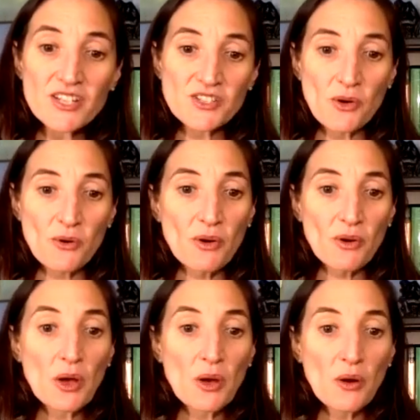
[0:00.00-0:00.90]
So
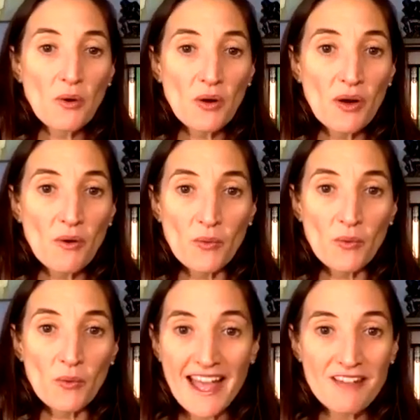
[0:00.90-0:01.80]

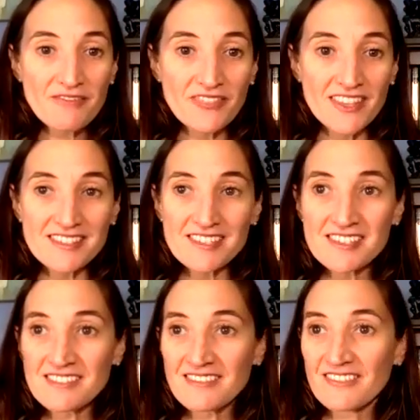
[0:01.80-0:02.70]
we have
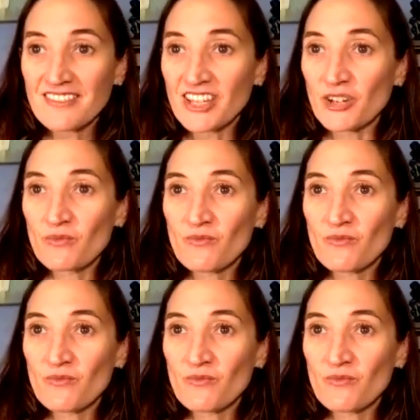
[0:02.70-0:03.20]
this, you know,